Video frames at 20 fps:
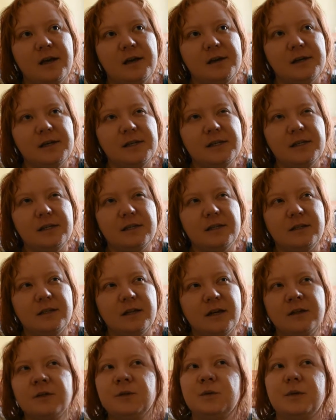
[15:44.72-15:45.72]
I
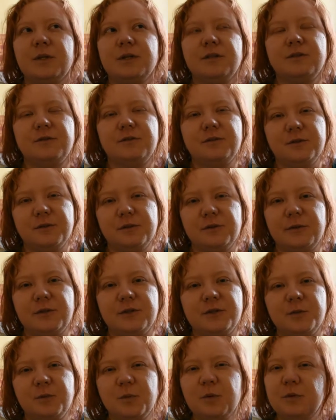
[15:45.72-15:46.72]
can't wait to
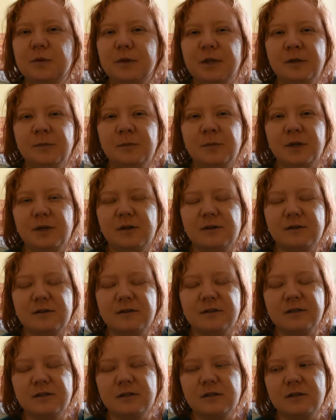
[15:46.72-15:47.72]
watch the movie
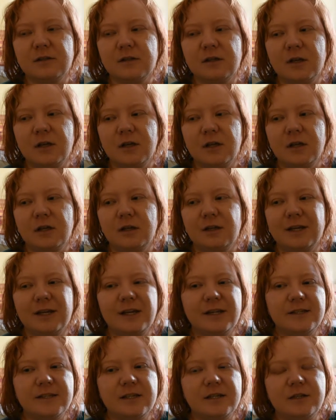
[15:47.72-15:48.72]
because, like
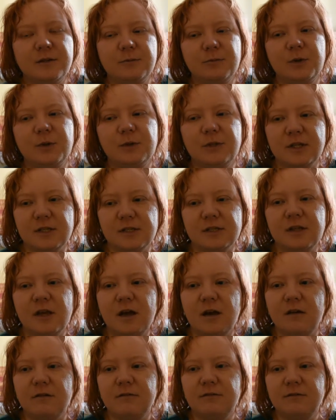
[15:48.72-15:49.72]
I said, the book doesn't
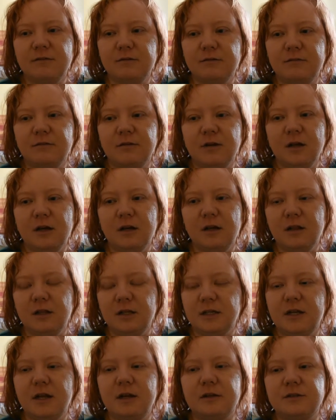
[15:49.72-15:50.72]
have a
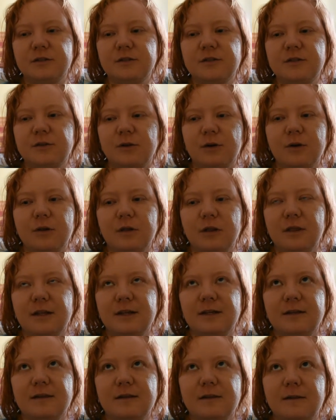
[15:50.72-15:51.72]
linear
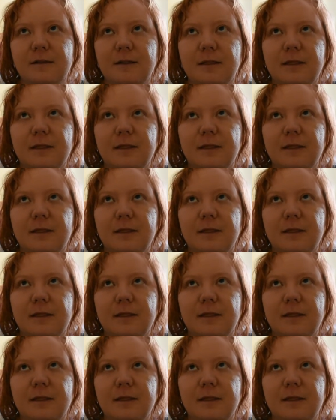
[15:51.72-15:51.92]
storyline,